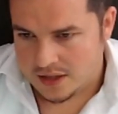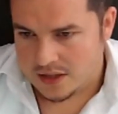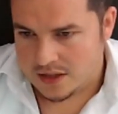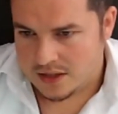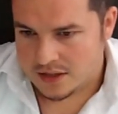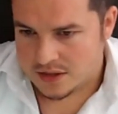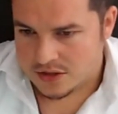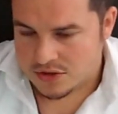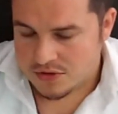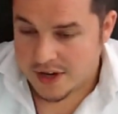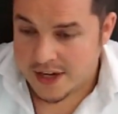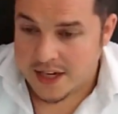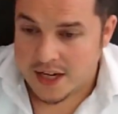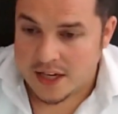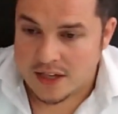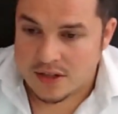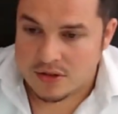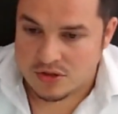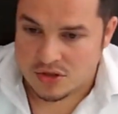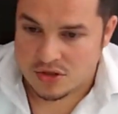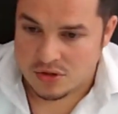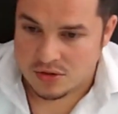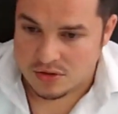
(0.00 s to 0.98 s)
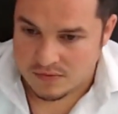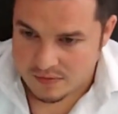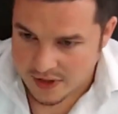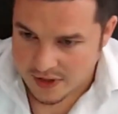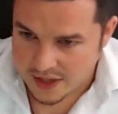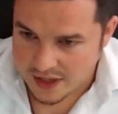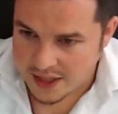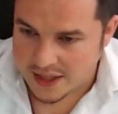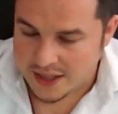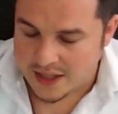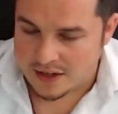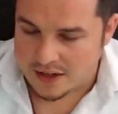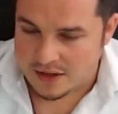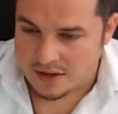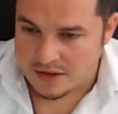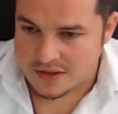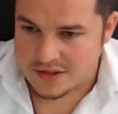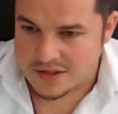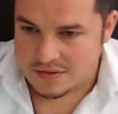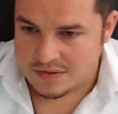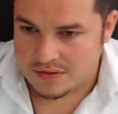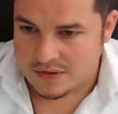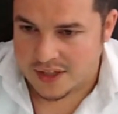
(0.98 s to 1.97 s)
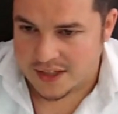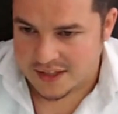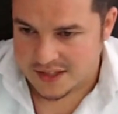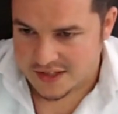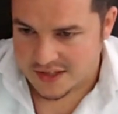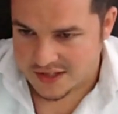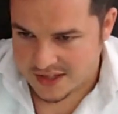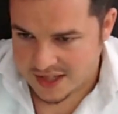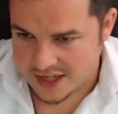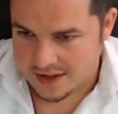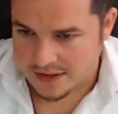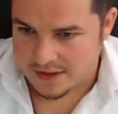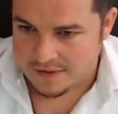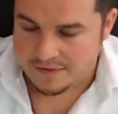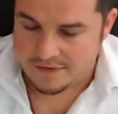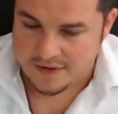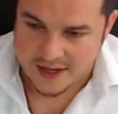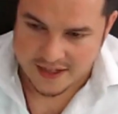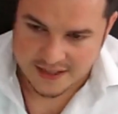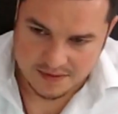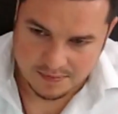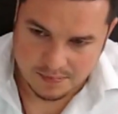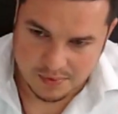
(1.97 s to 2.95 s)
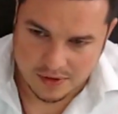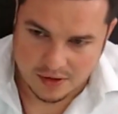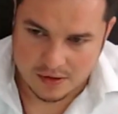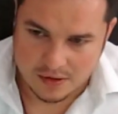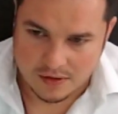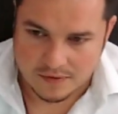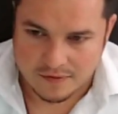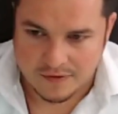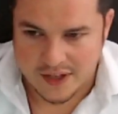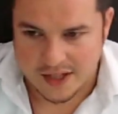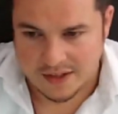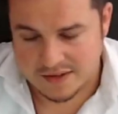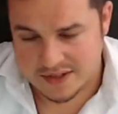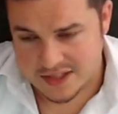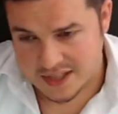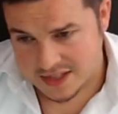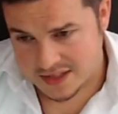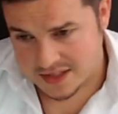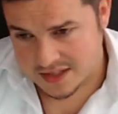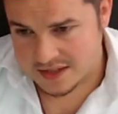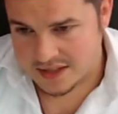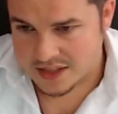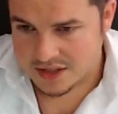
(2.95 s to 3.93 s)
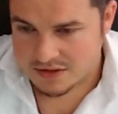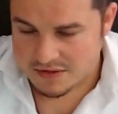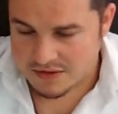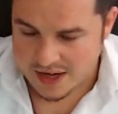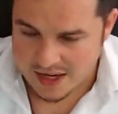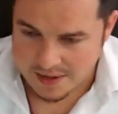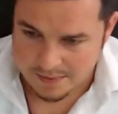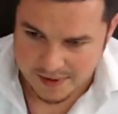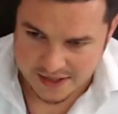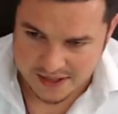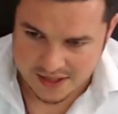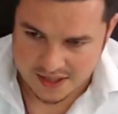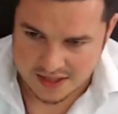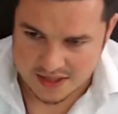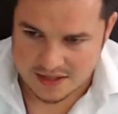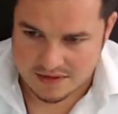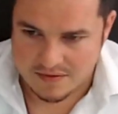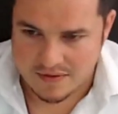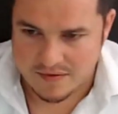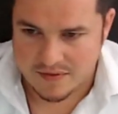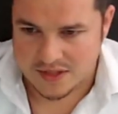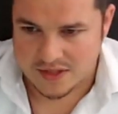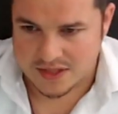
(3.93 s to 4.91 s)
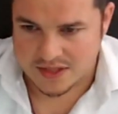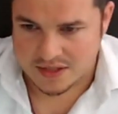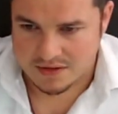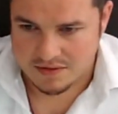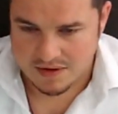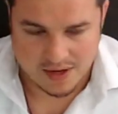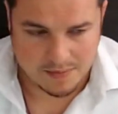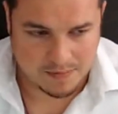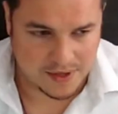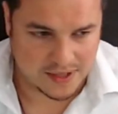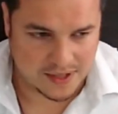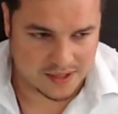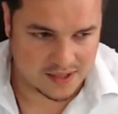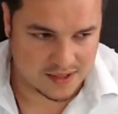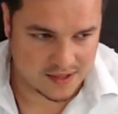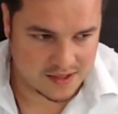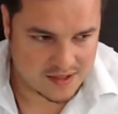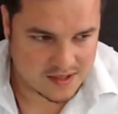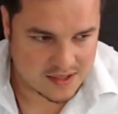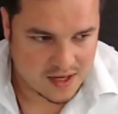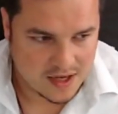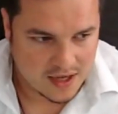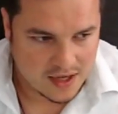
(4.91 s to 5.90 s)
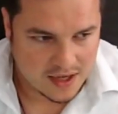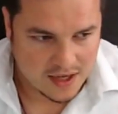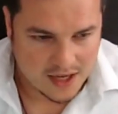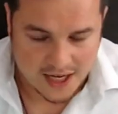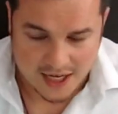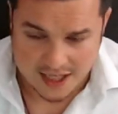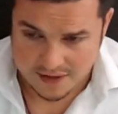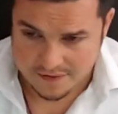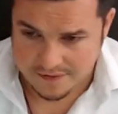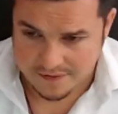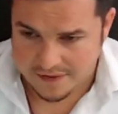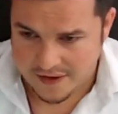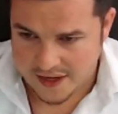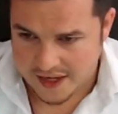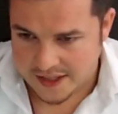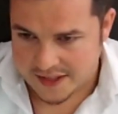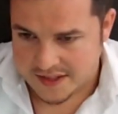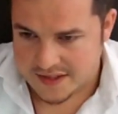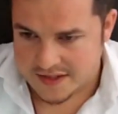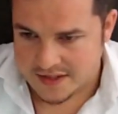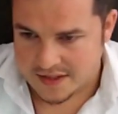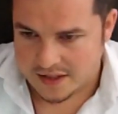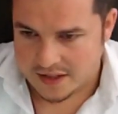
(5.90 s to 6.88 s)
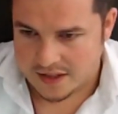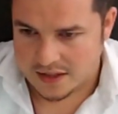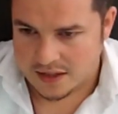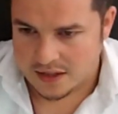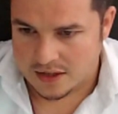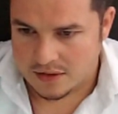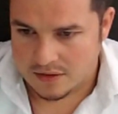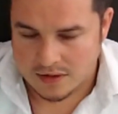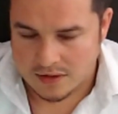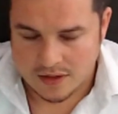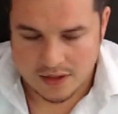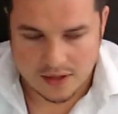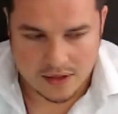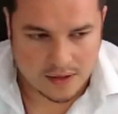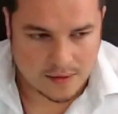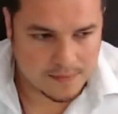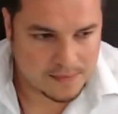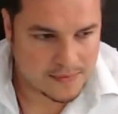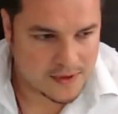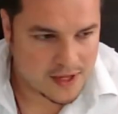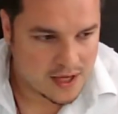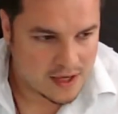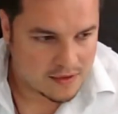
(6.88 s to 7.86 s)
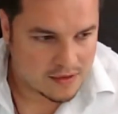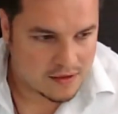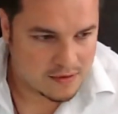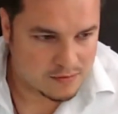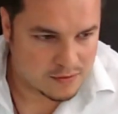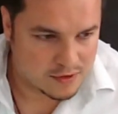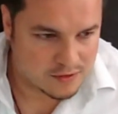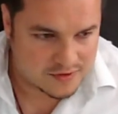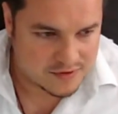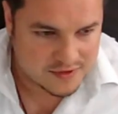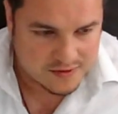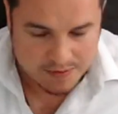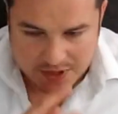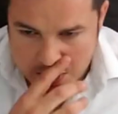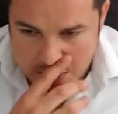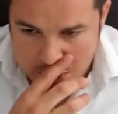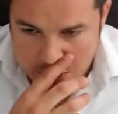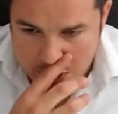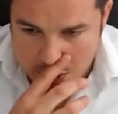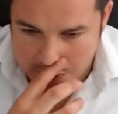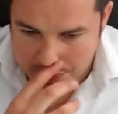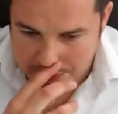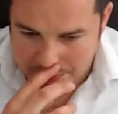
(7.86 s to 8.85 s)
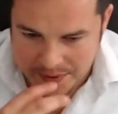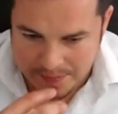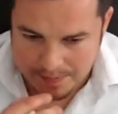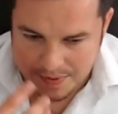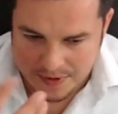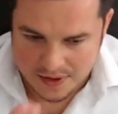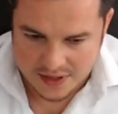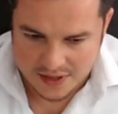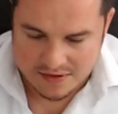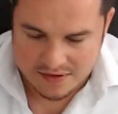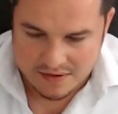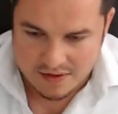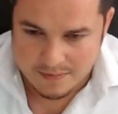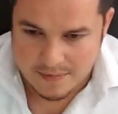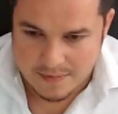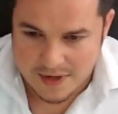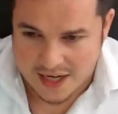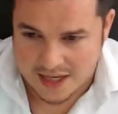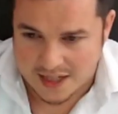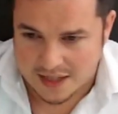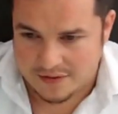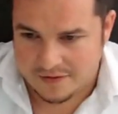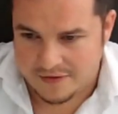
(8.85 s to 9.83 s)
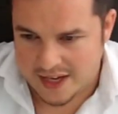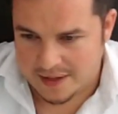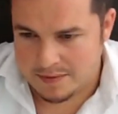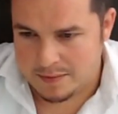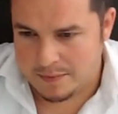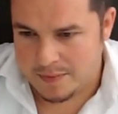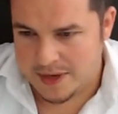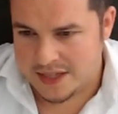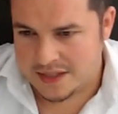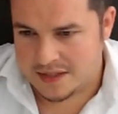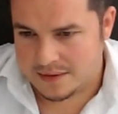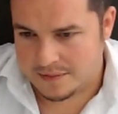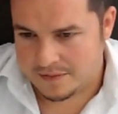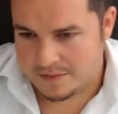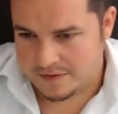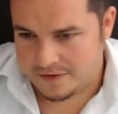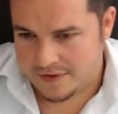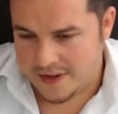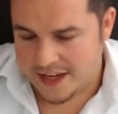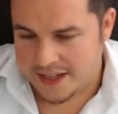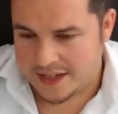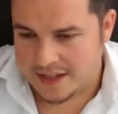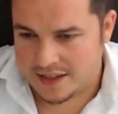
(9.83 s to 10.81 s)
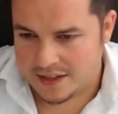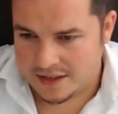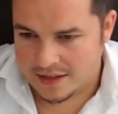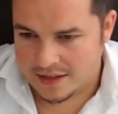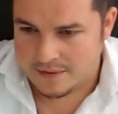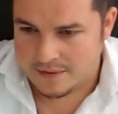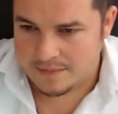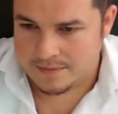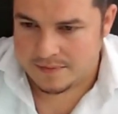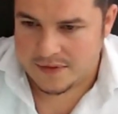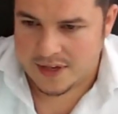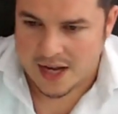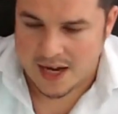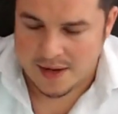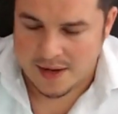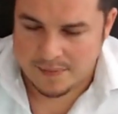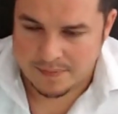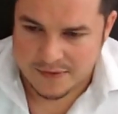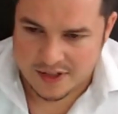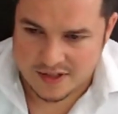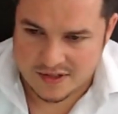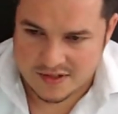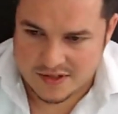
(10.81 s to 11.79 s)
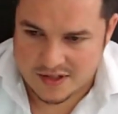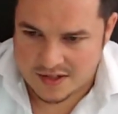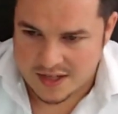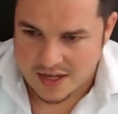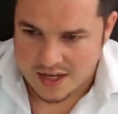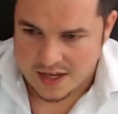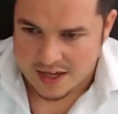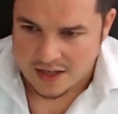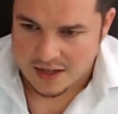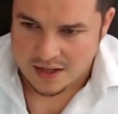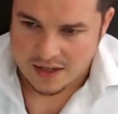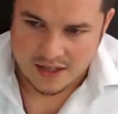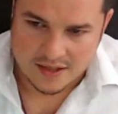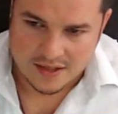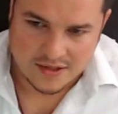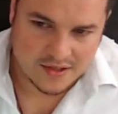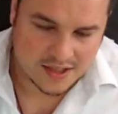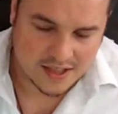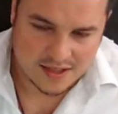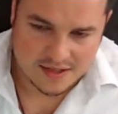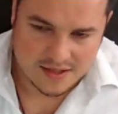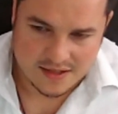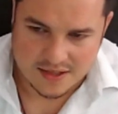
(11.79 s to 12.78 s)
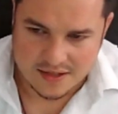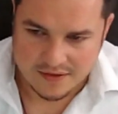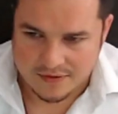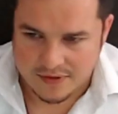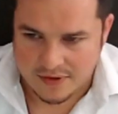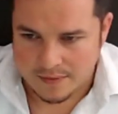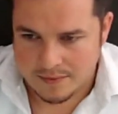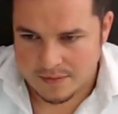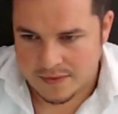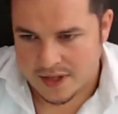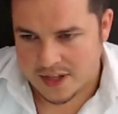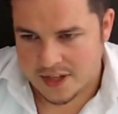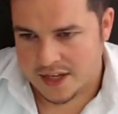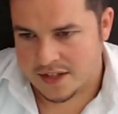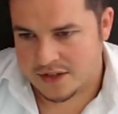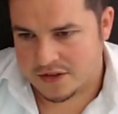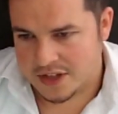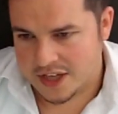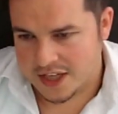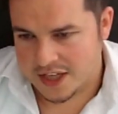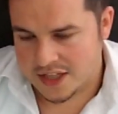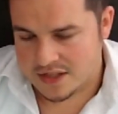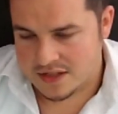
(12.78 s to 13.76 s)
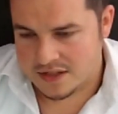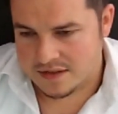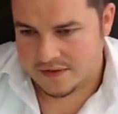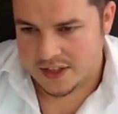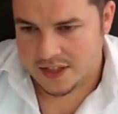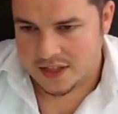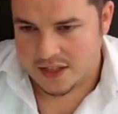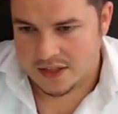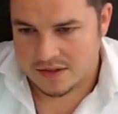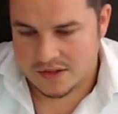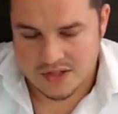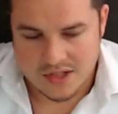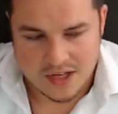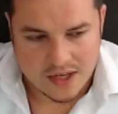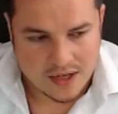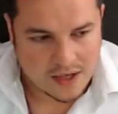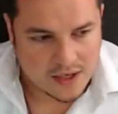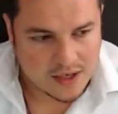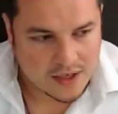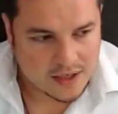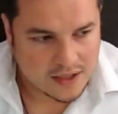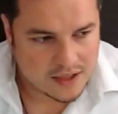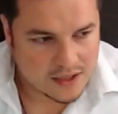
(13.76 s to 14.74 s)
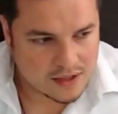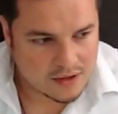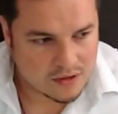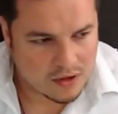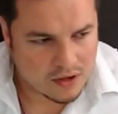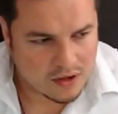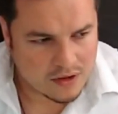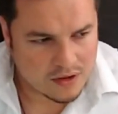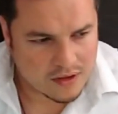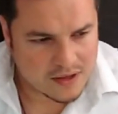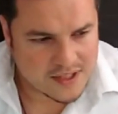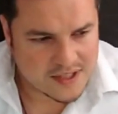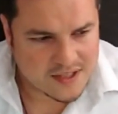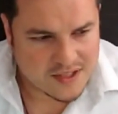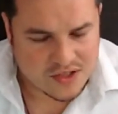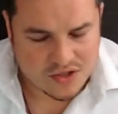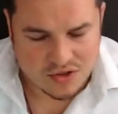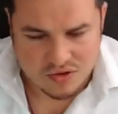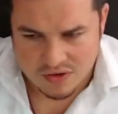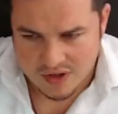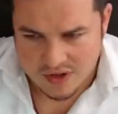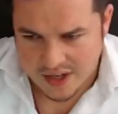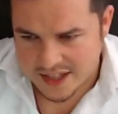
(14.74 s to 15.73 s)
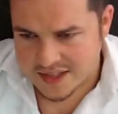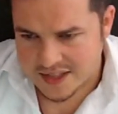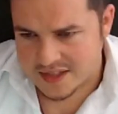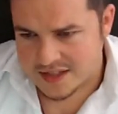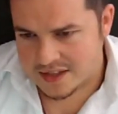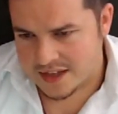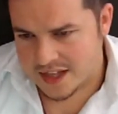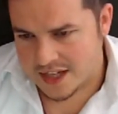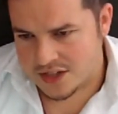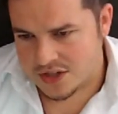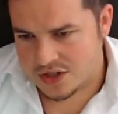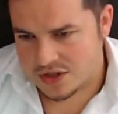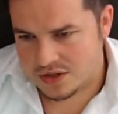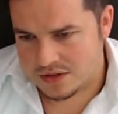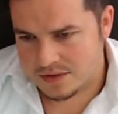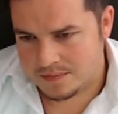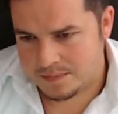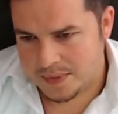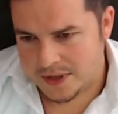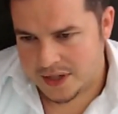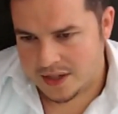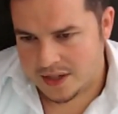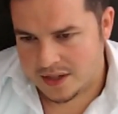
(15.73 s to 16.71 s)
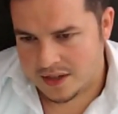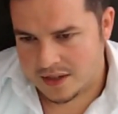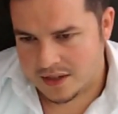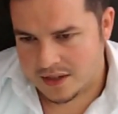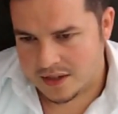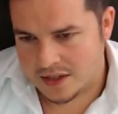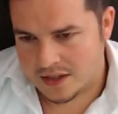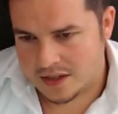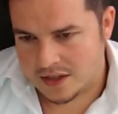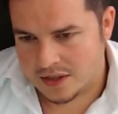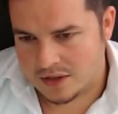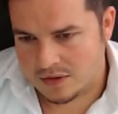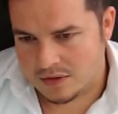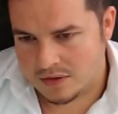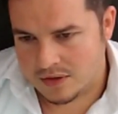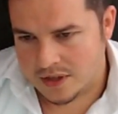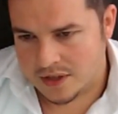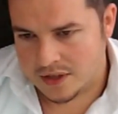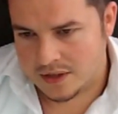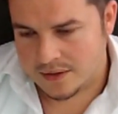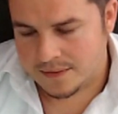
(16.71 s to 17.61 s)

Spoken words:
trader, you should really also understand fake support, fake resistance, grail patterns, reversed grail patterns, head fakes, you know, the moves which lure people into the market, fake momentum, fake hypnosis, as you can see from the educational videos. You know, all these tricks, they should be, you know,